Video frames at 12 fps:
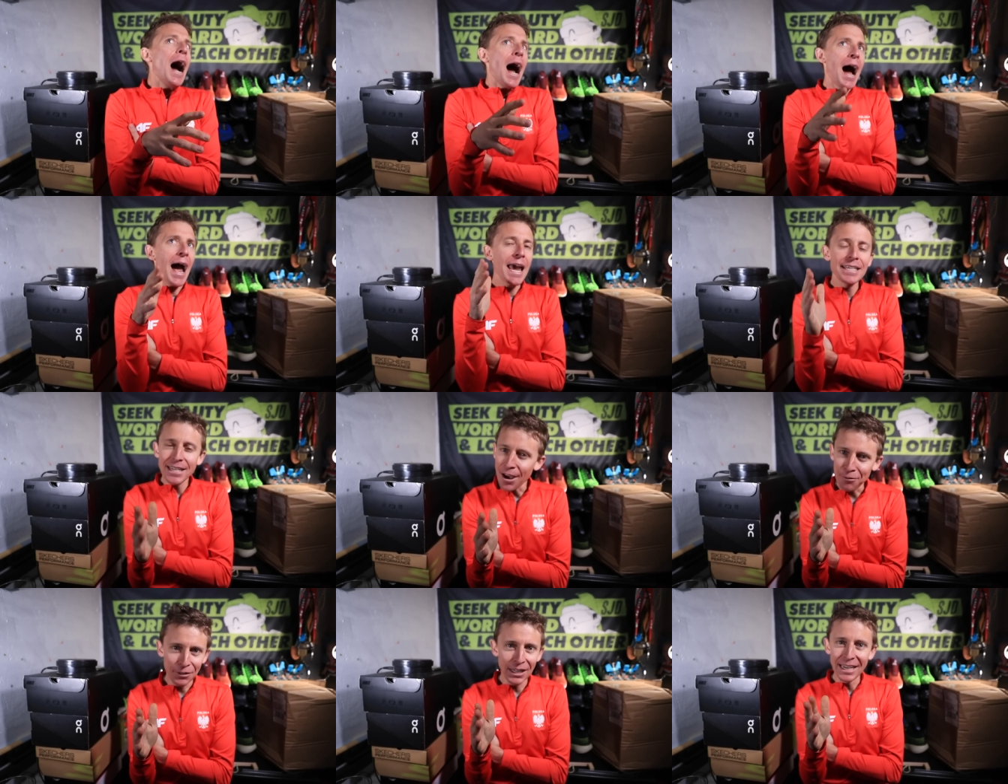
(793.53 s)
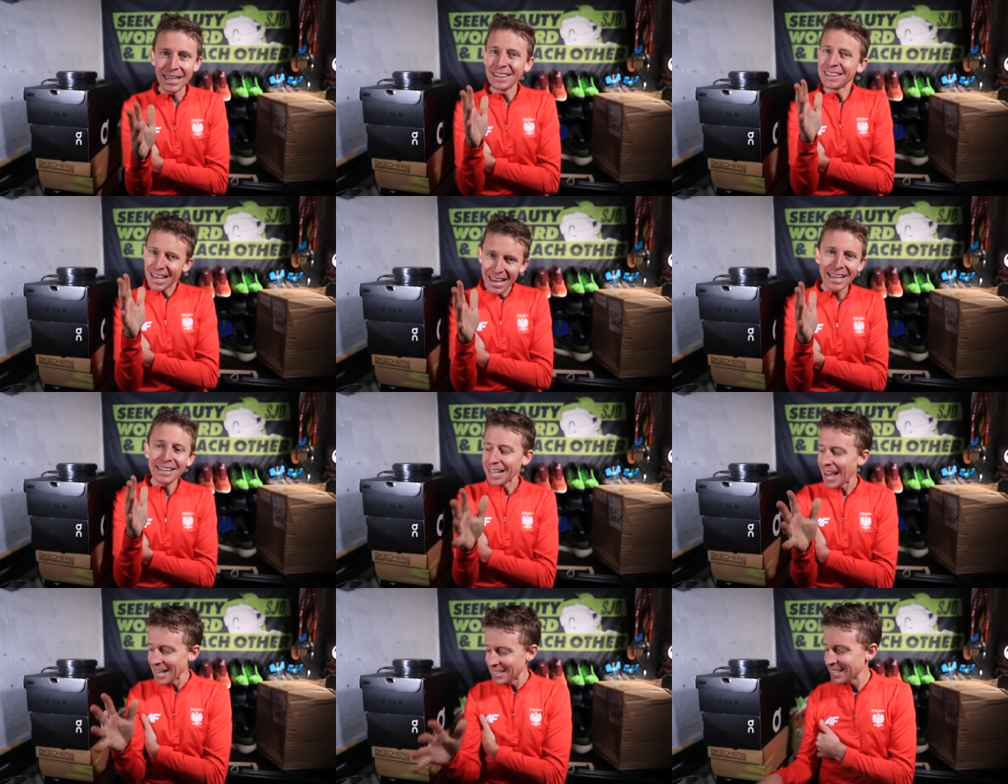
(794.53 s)
I definitely think
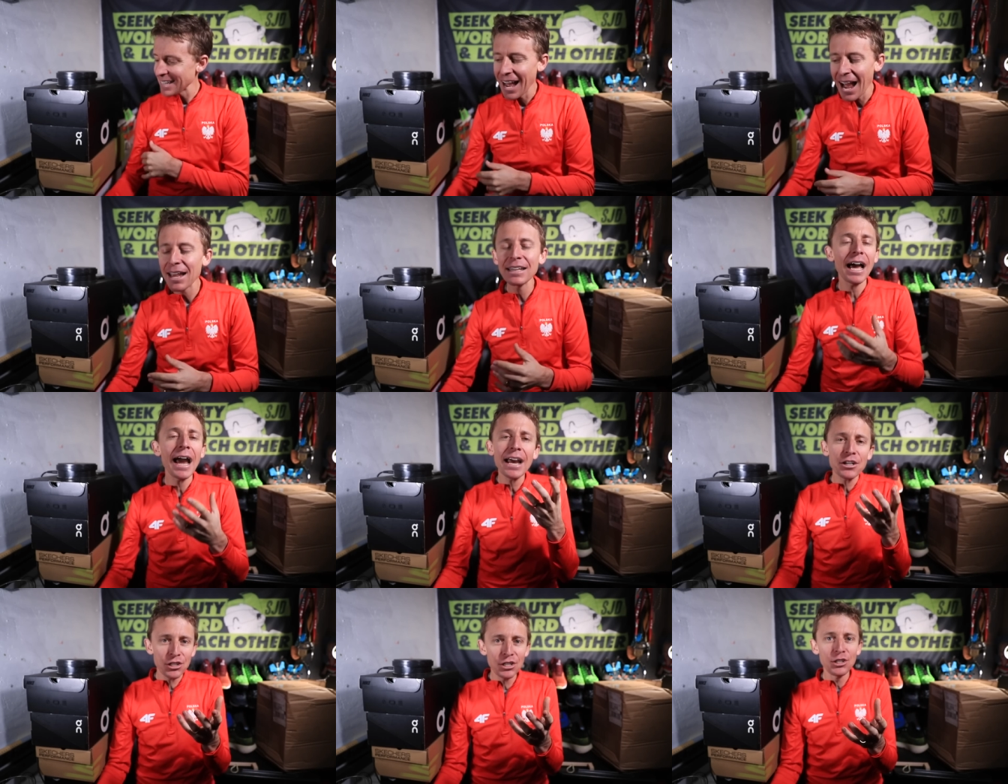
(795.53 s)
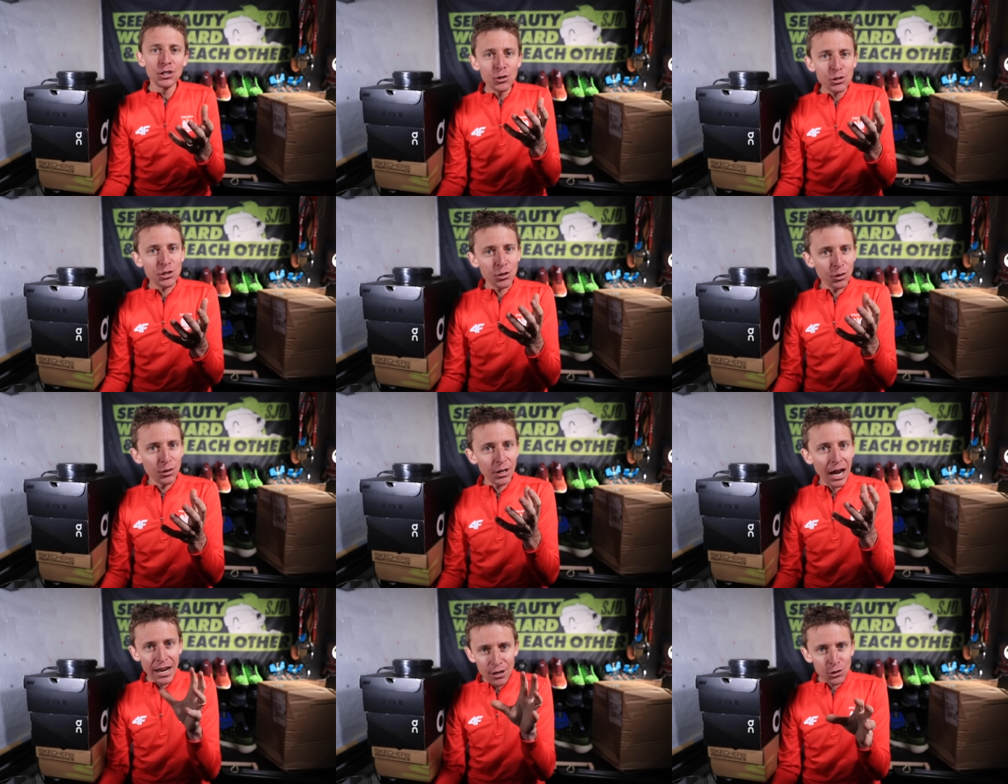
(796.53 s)
that I, I actually used to,
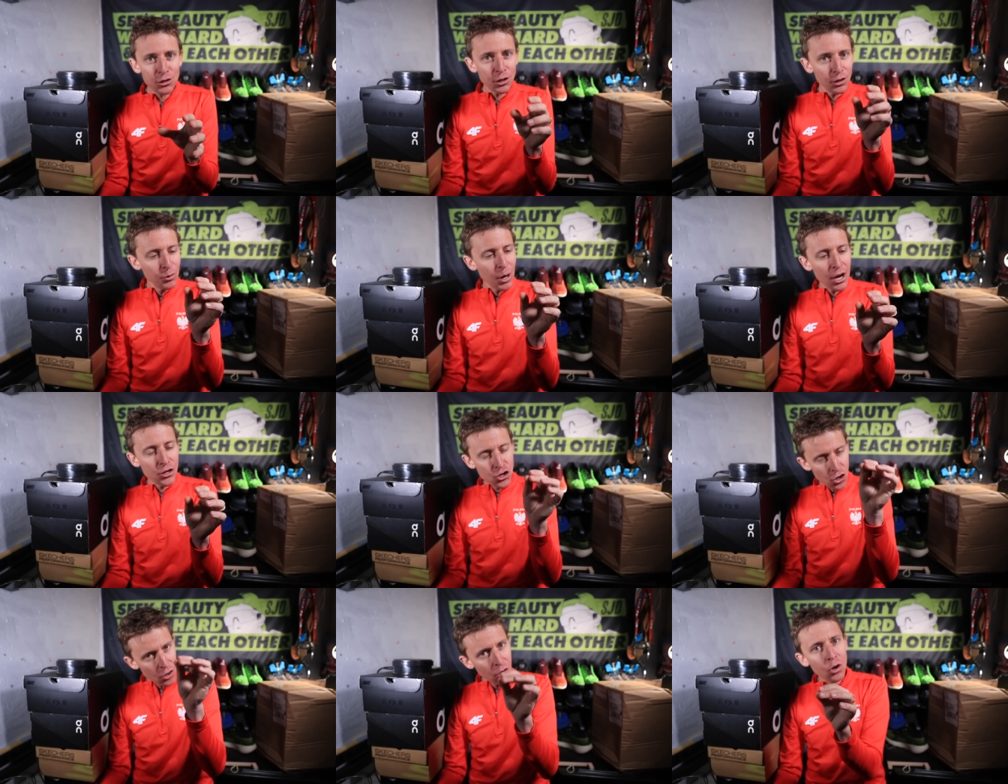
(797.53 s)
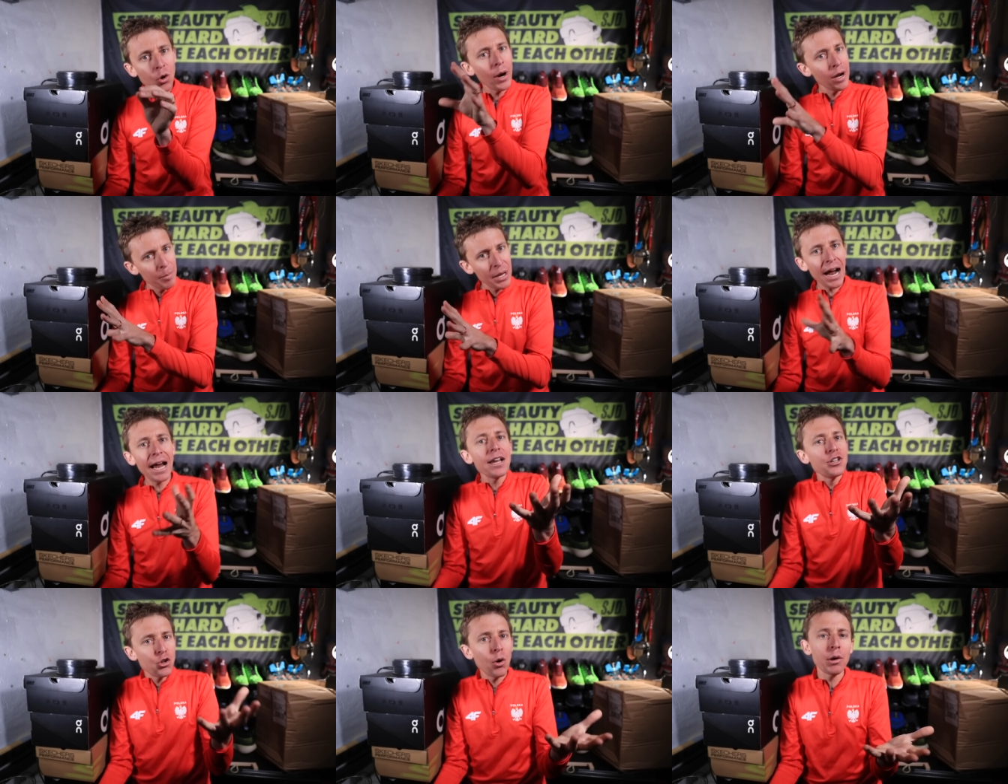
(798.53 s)
I used to uh, journal quite a bit. I
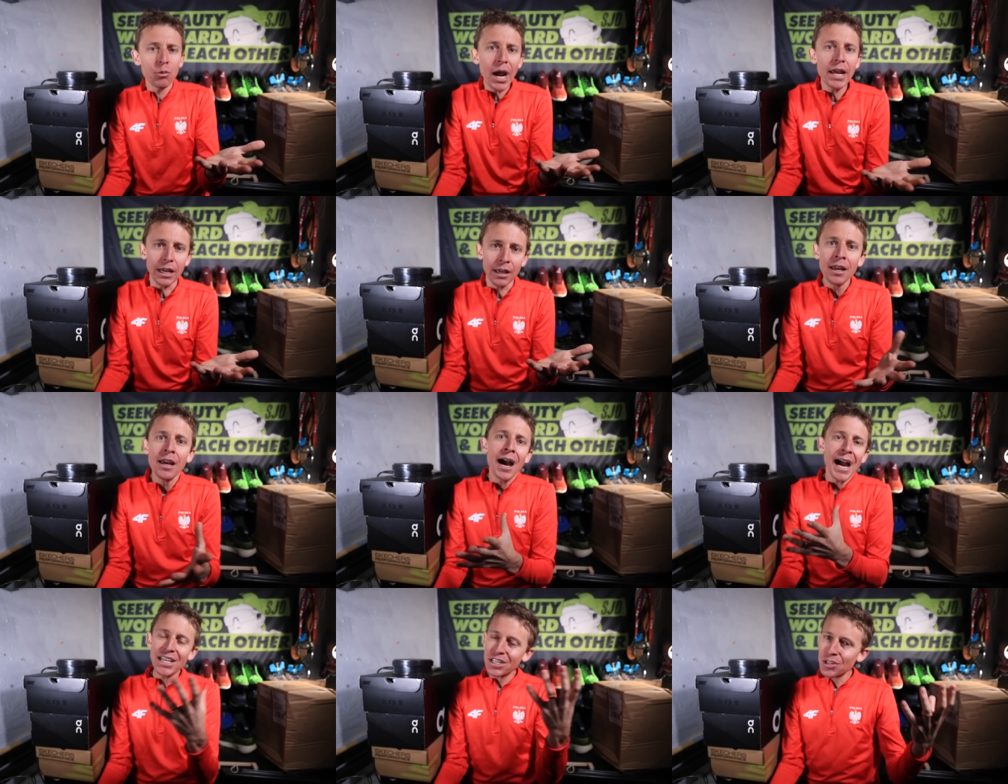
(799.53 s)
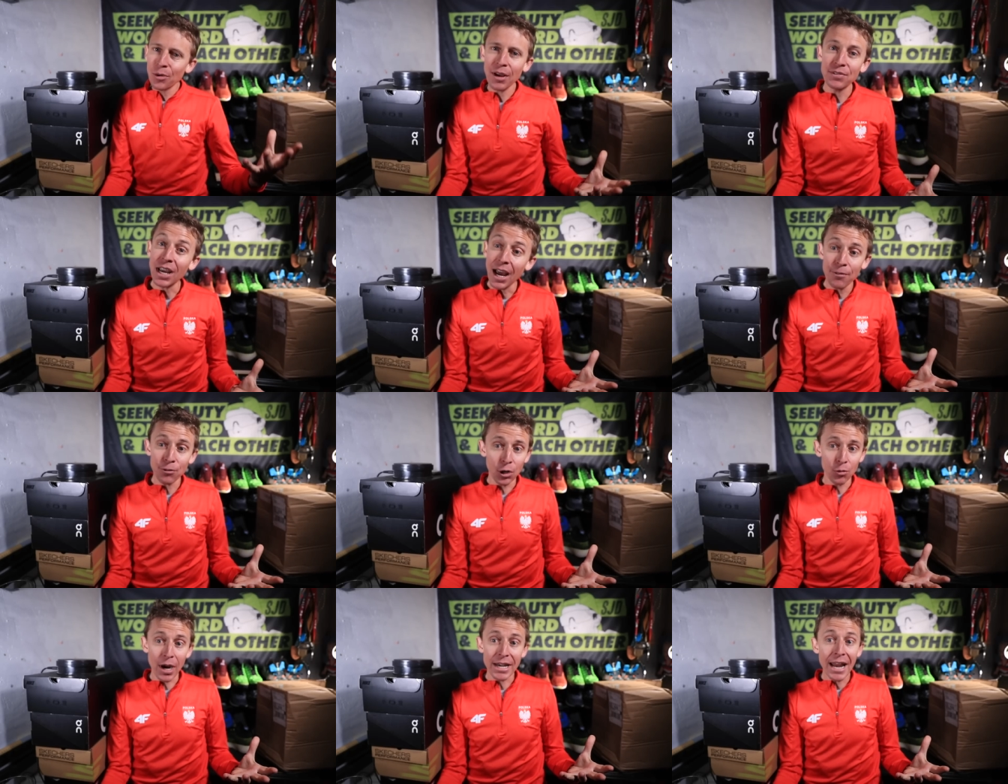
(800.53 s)
enjoy writing. I just don't have time for
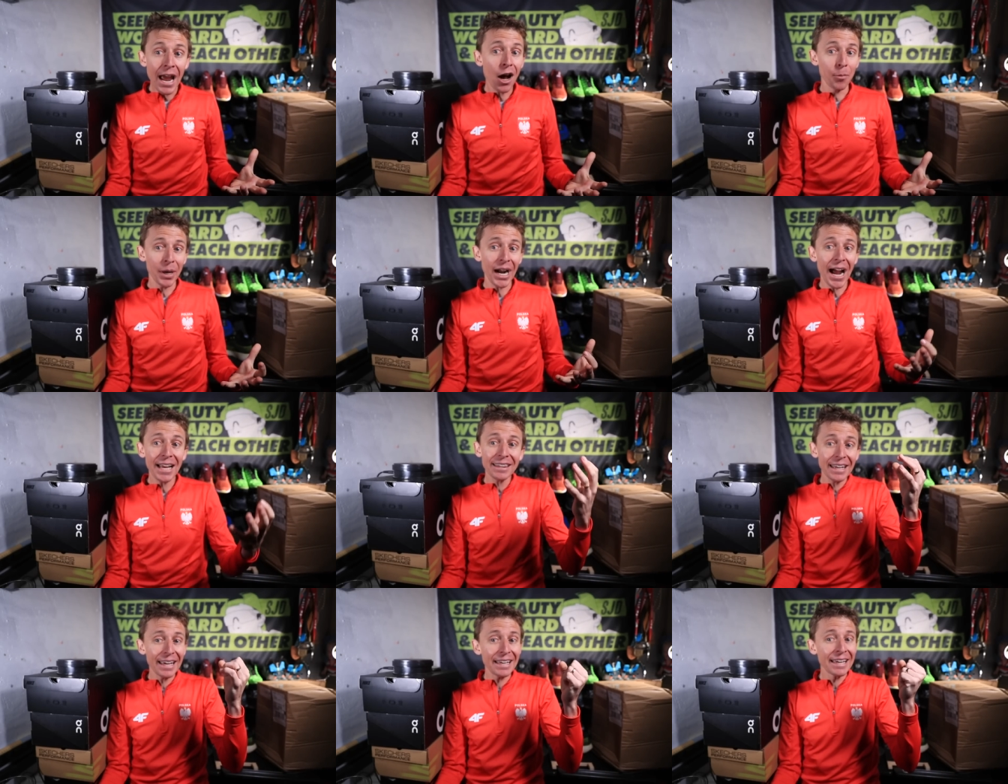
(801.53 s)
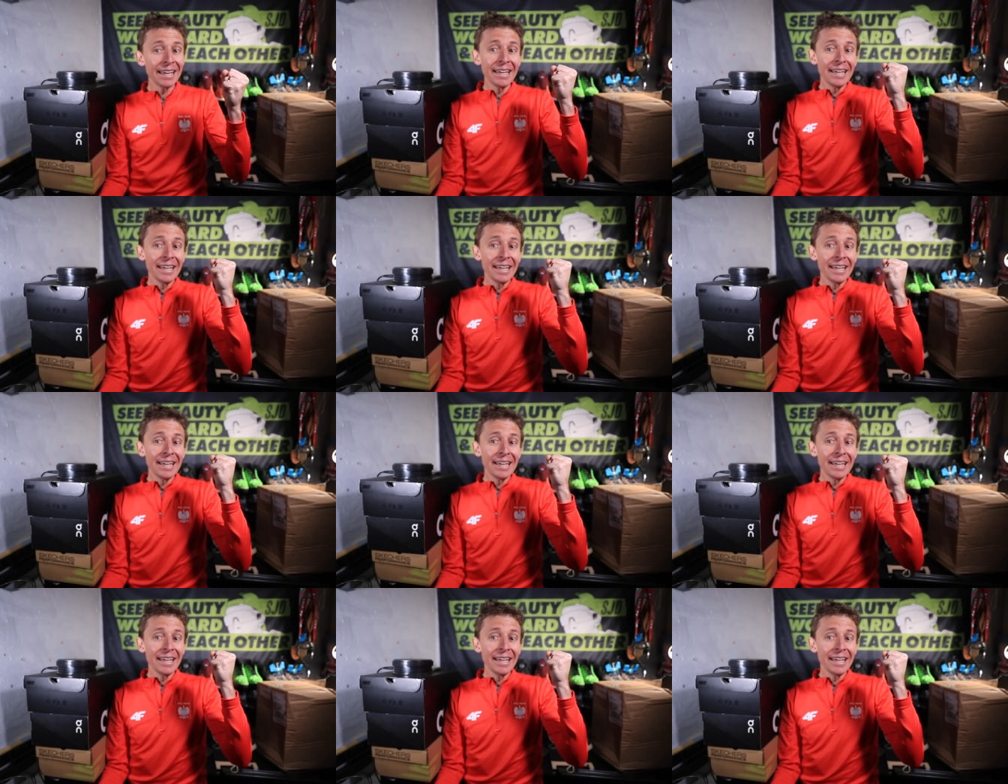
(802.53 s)
it right now, but I think